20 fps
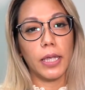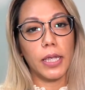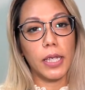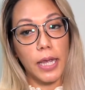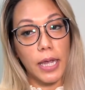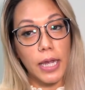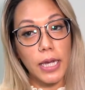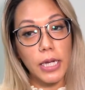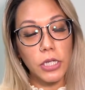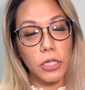
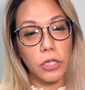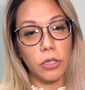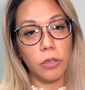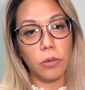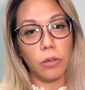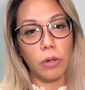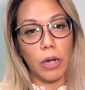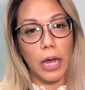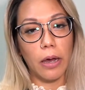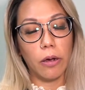
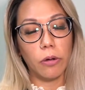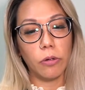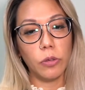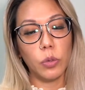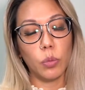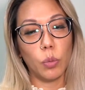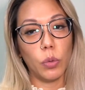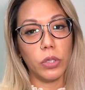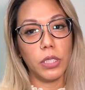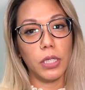K2
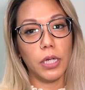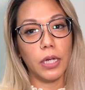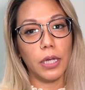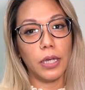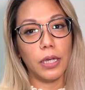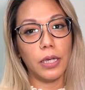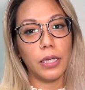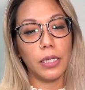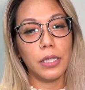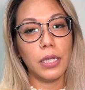house, which
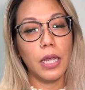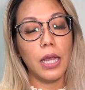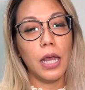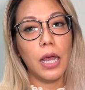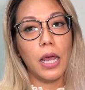is